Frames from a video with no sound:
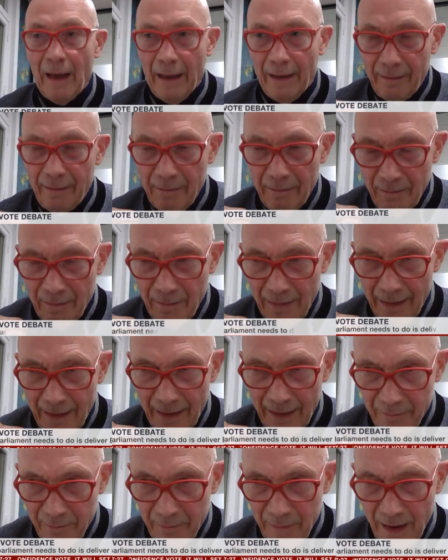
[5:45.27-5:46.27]
And
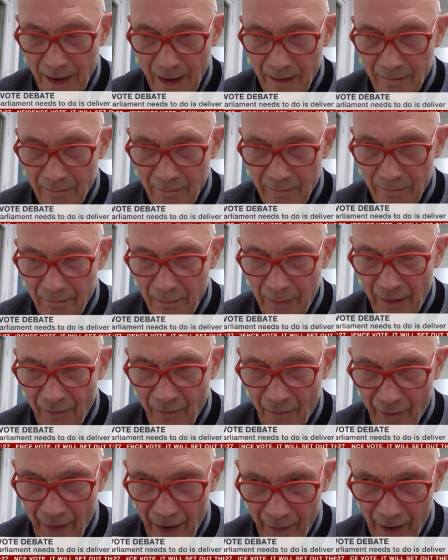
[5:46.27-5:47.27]
let me
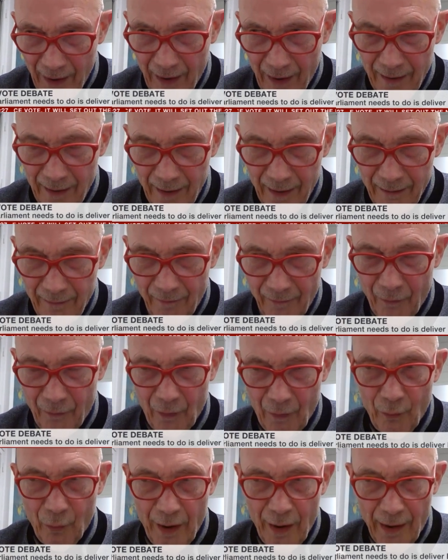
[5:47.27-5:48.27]
be very clear
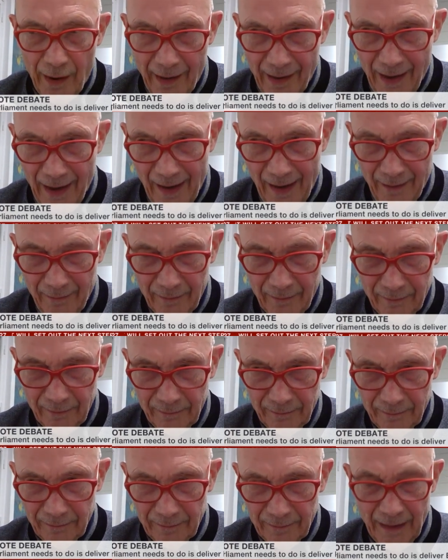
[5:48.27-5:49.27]
from where I
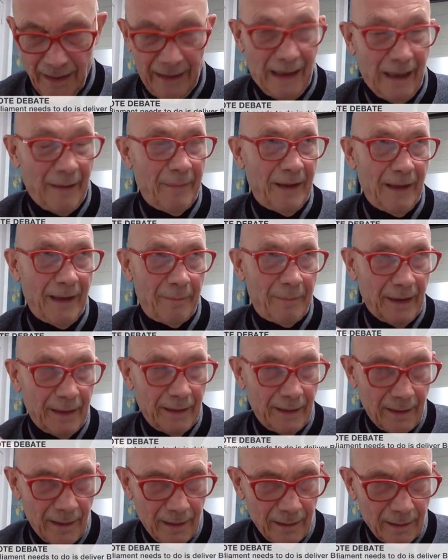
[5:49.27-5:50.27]
am, and I'm
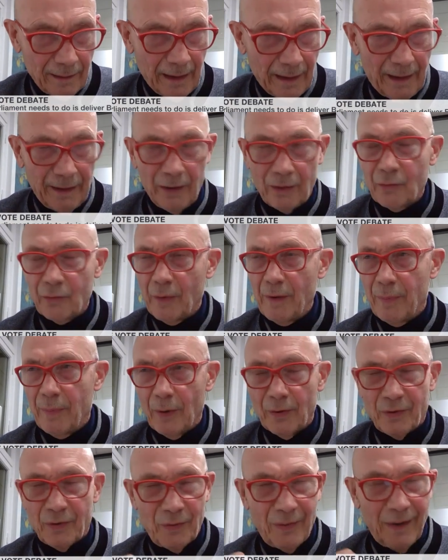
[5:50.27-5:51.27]
independent, I don't
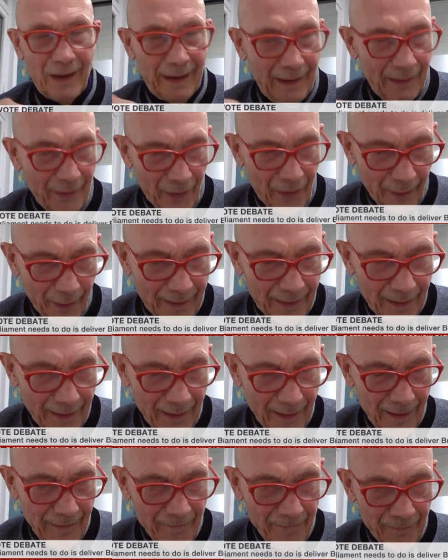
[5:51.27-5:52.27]
report to any
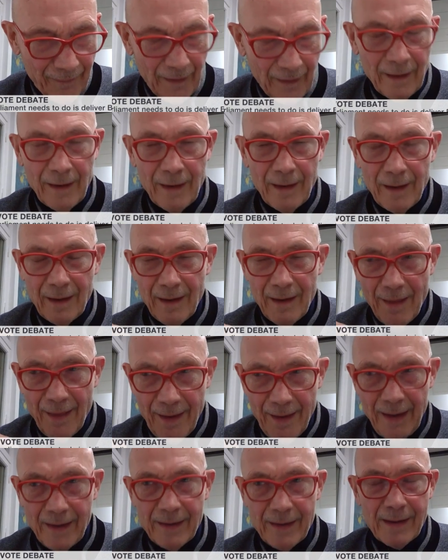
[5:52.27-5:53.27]
authority,
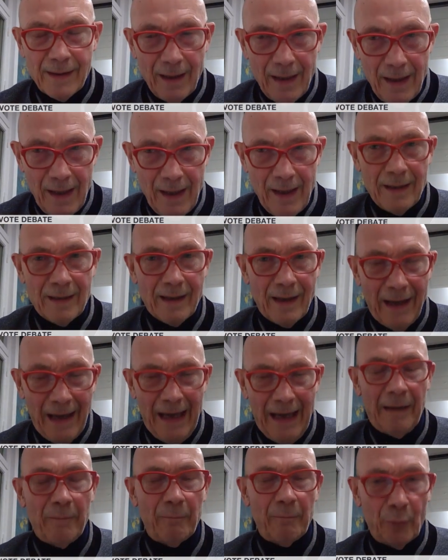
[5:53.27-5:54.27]
this is
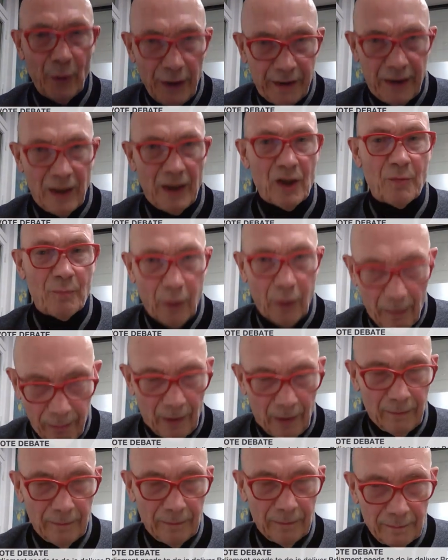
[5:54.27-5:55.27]
a British
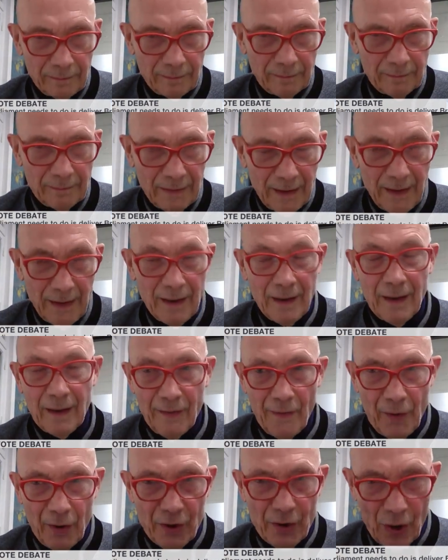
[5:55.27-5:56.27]
problem.
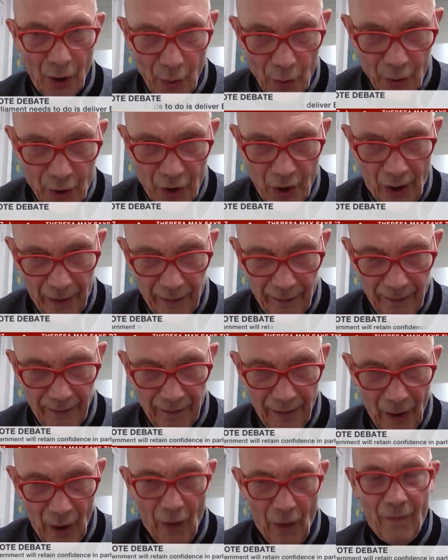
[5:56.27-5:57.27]
The
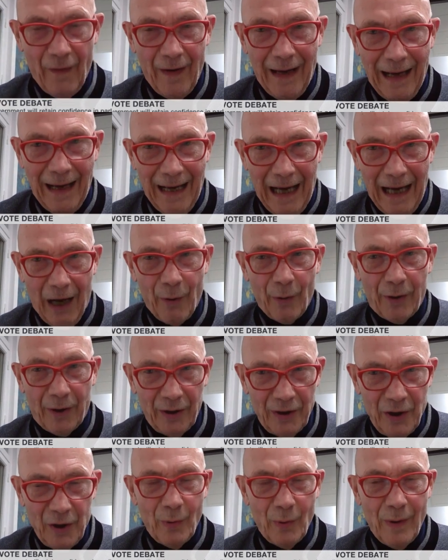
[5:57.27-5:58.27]
solution of how
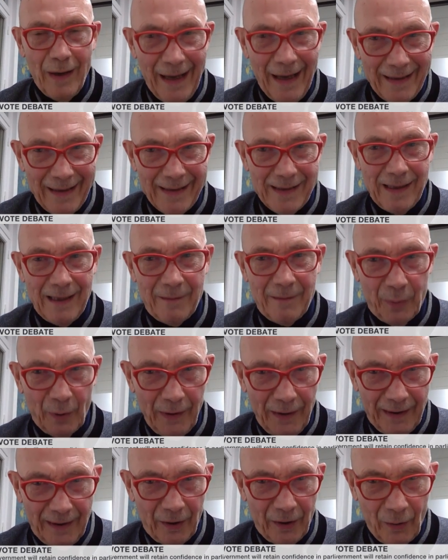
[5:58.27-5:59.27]
can you exit
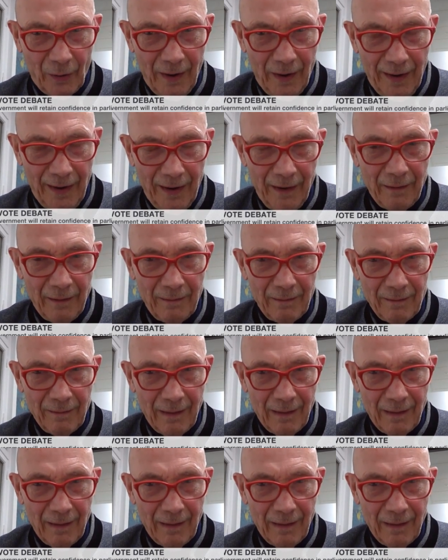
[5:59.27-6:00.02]
politically